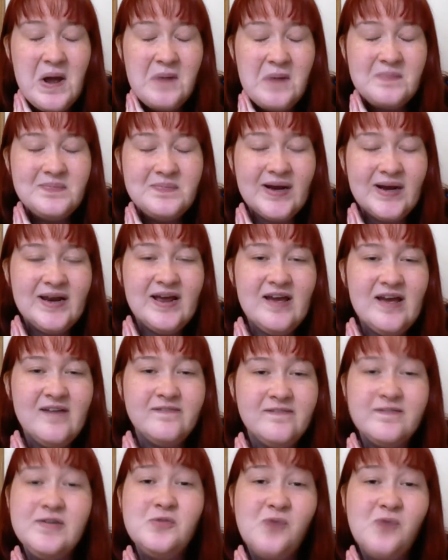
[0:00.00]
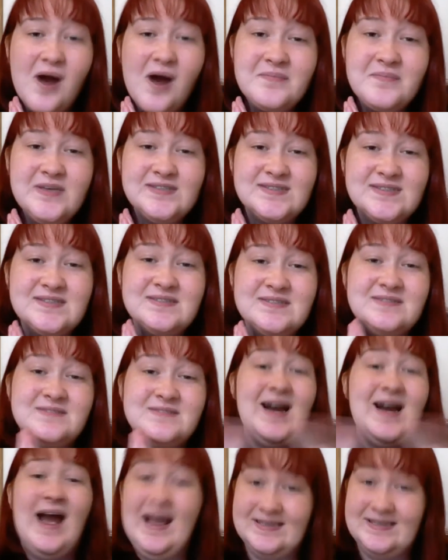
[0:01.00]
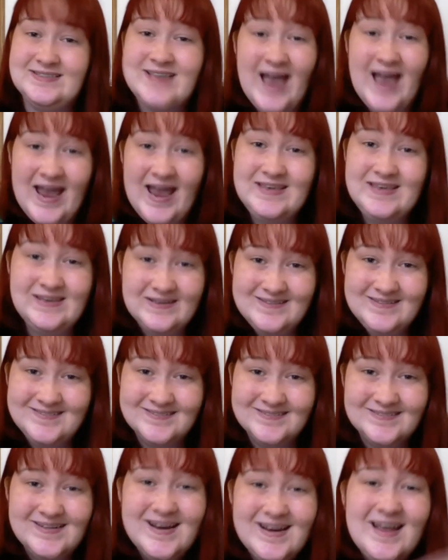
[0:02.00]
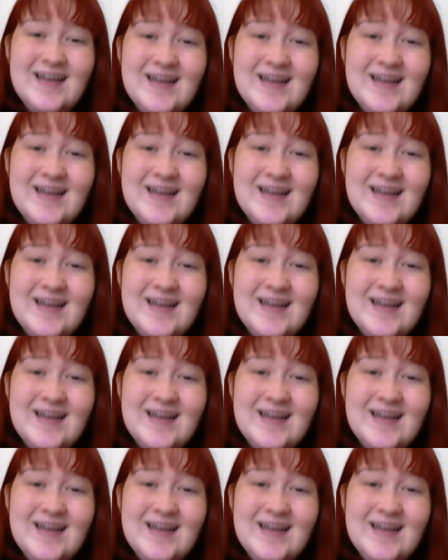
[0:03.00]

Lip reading: But if you want me to, I tag you.